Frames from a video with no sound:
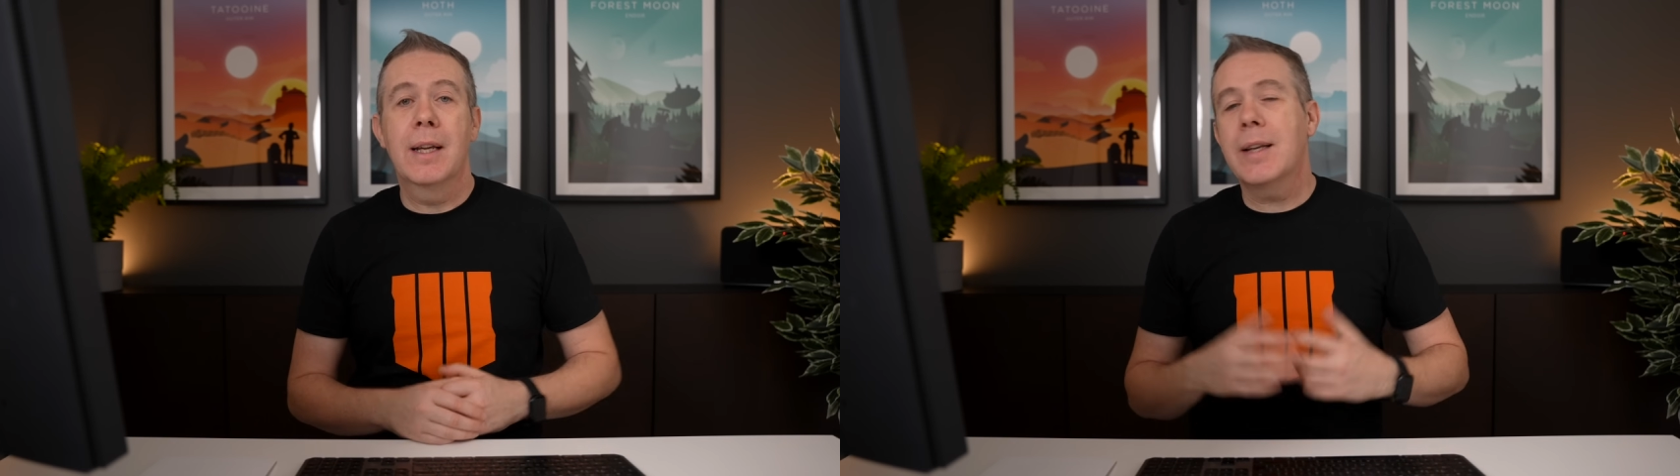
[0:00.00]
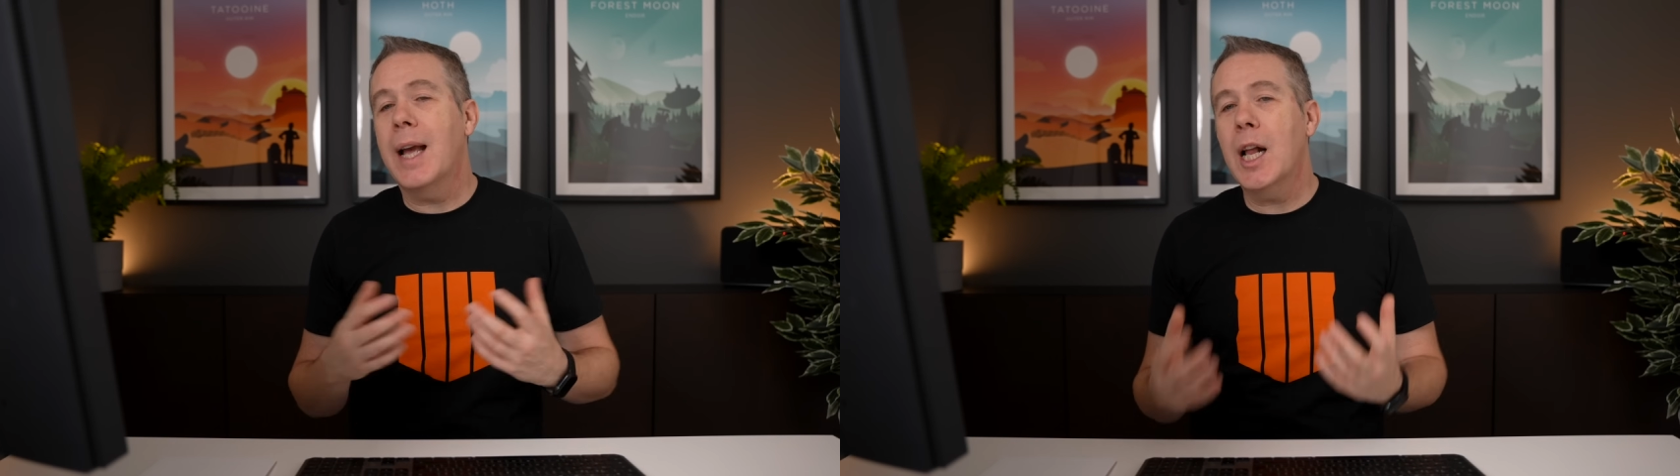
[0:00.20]

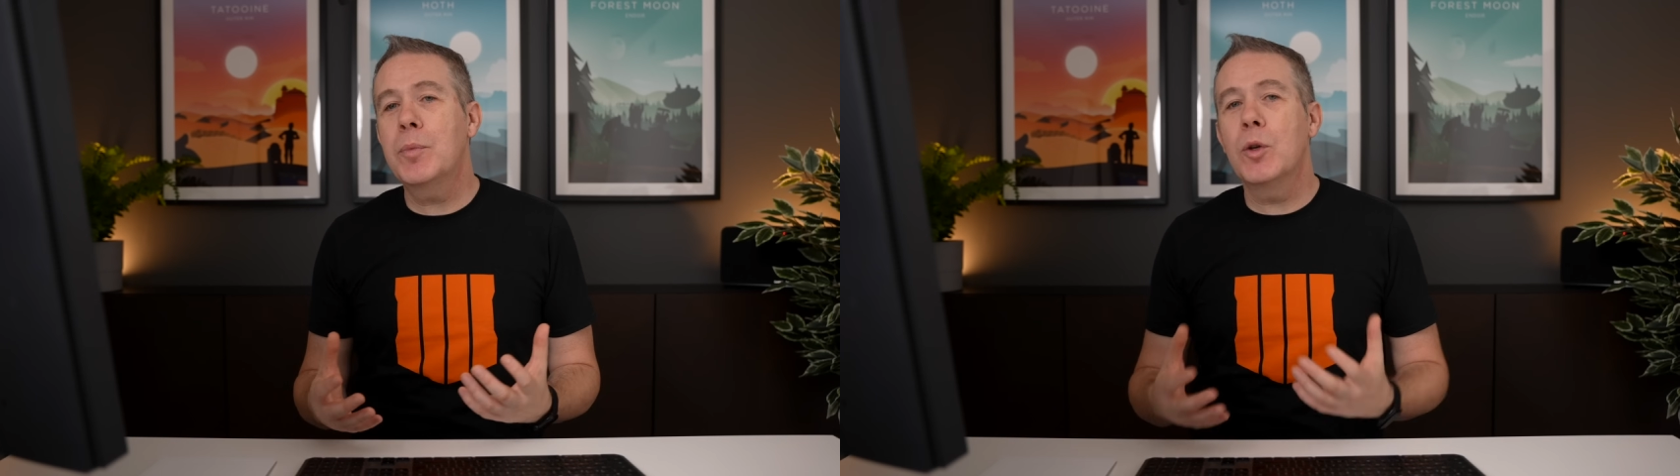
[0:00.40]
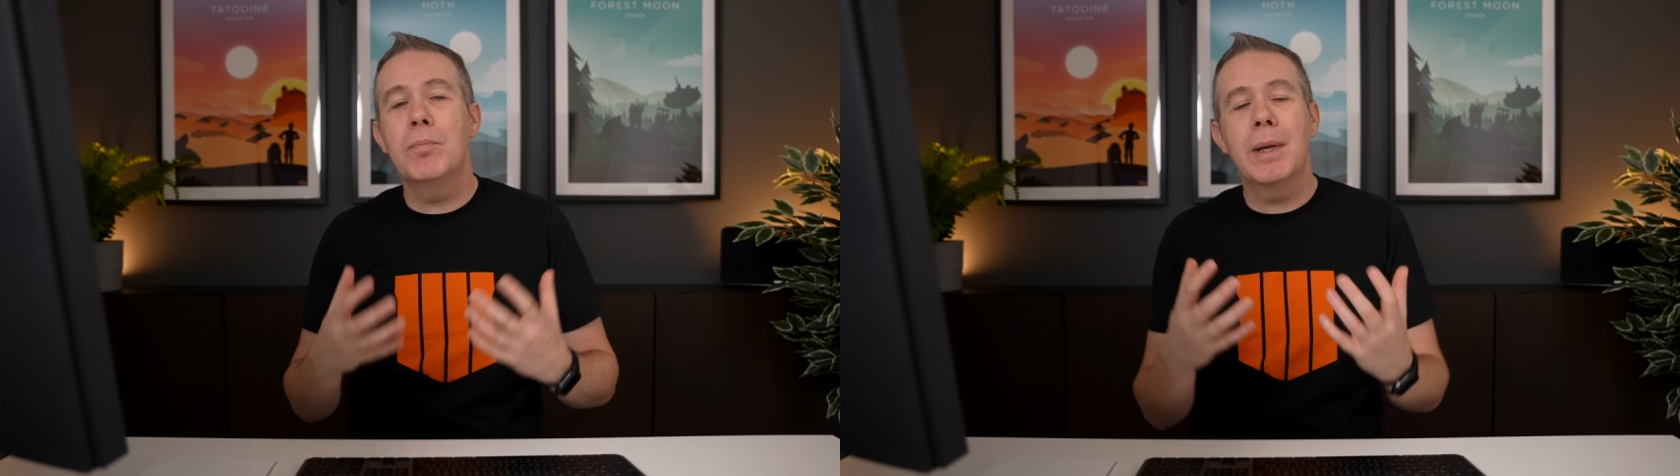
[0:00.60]
to help
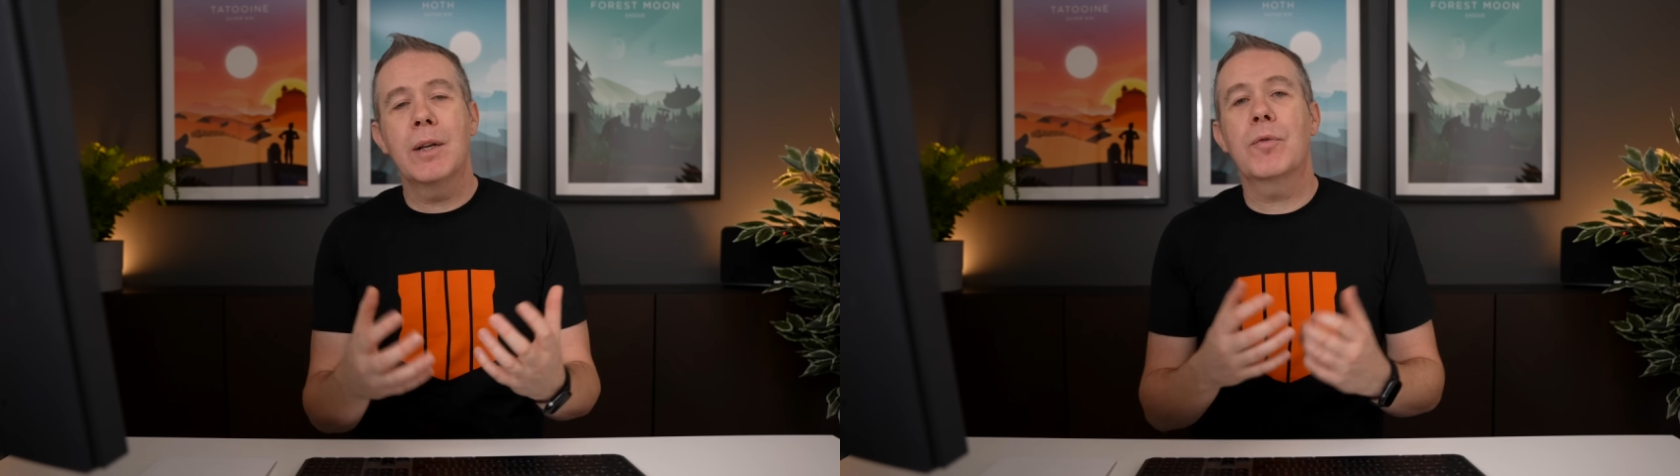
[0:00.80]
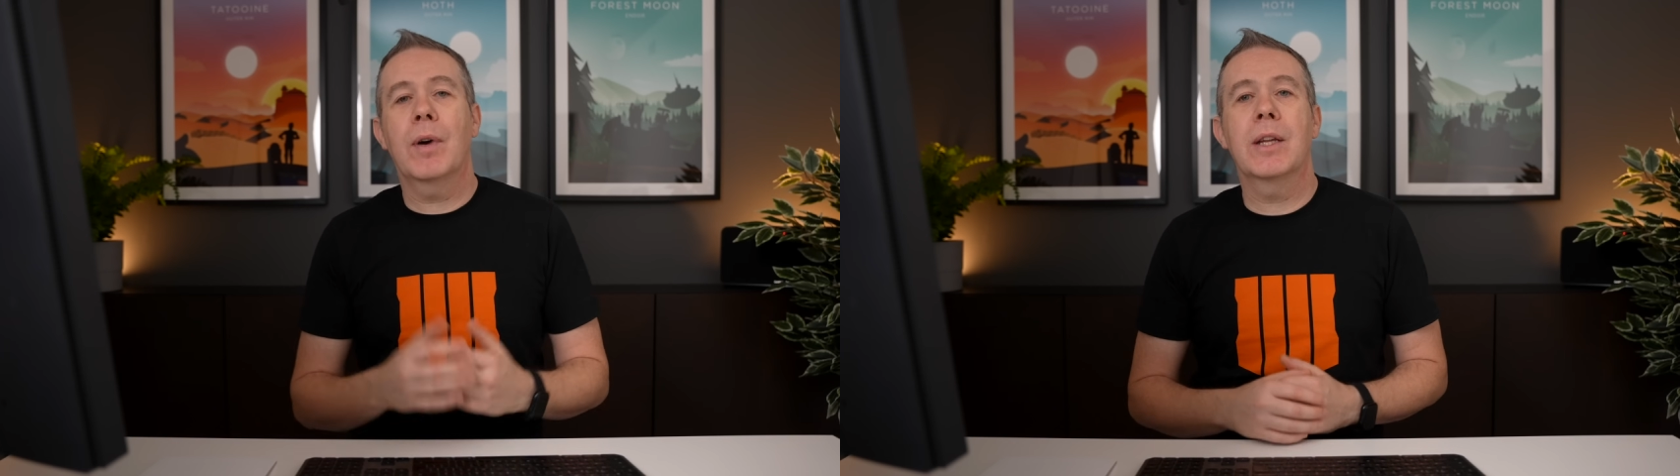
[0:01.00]
you
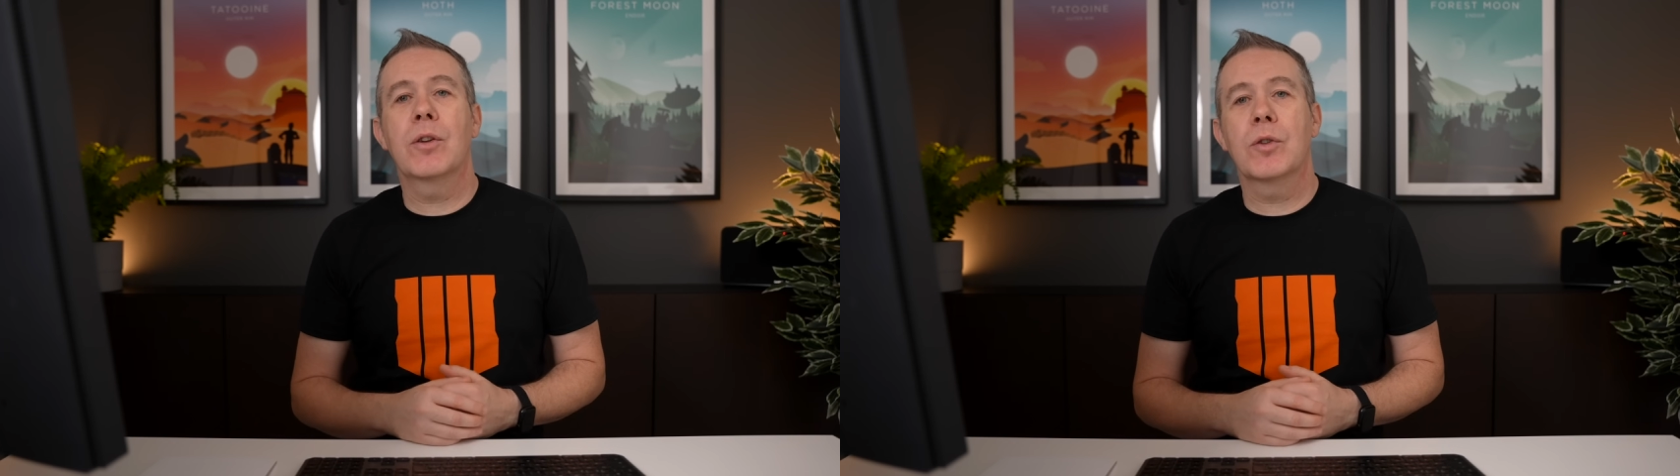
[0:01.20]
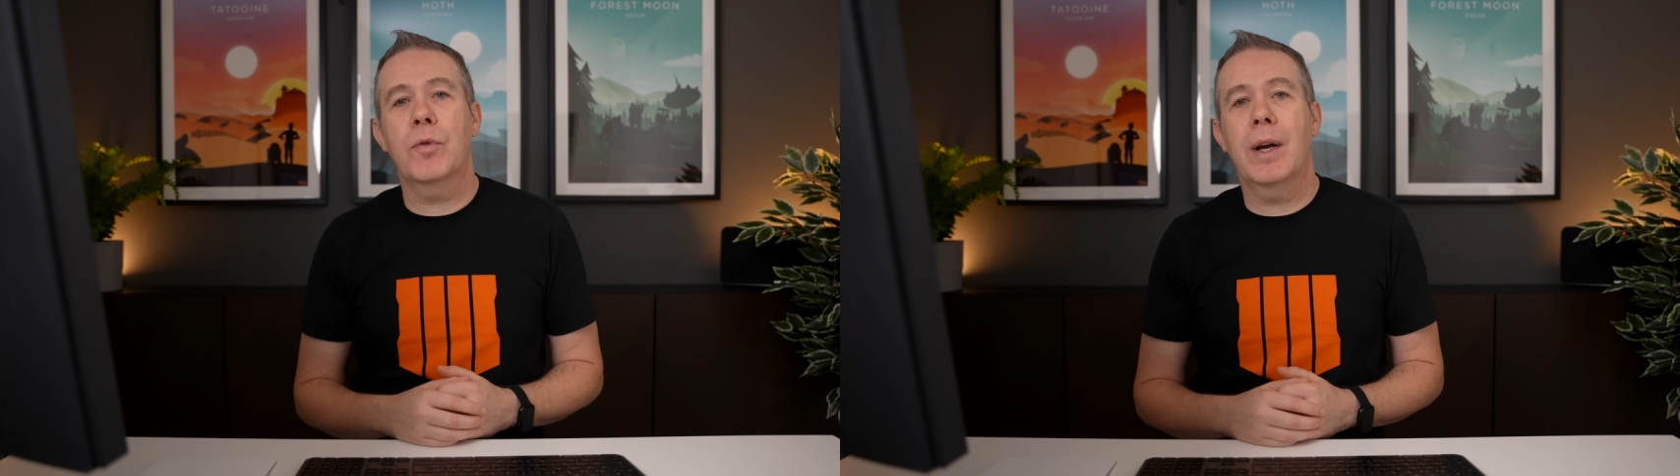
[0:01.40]
minify
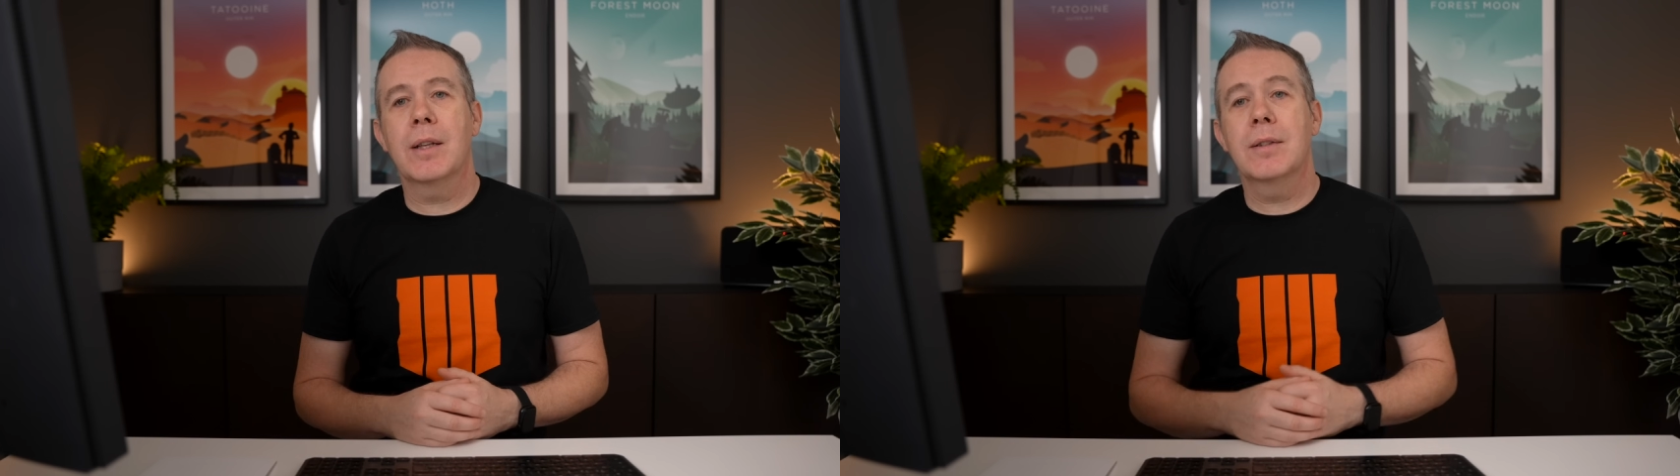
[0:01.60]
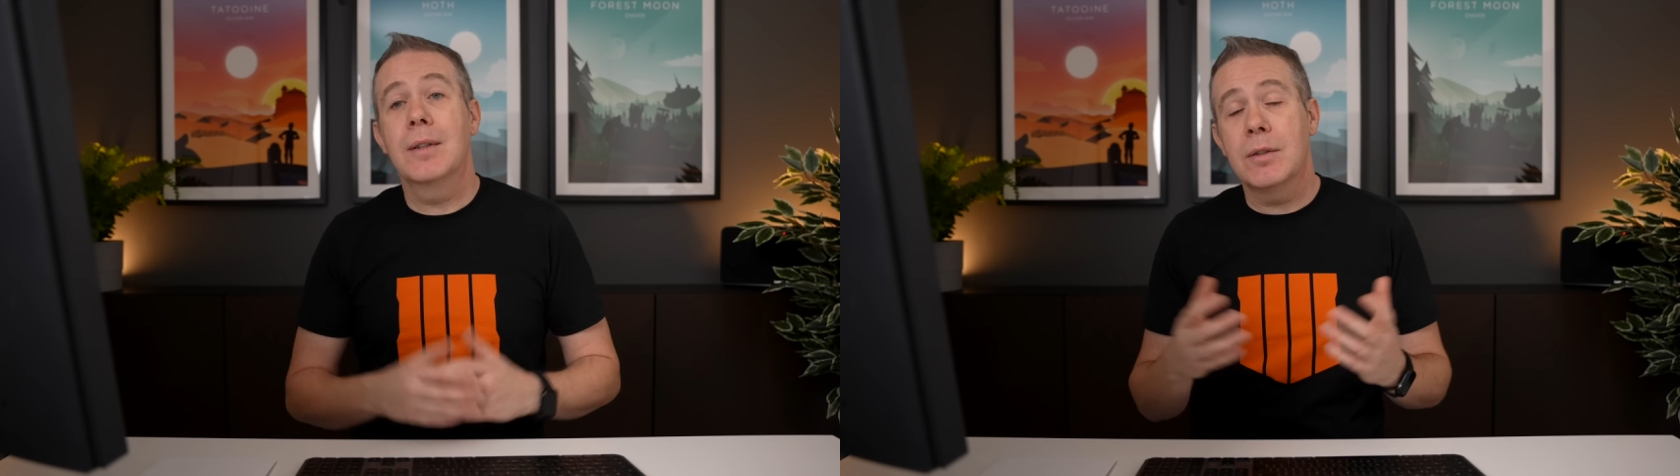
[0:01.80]
those files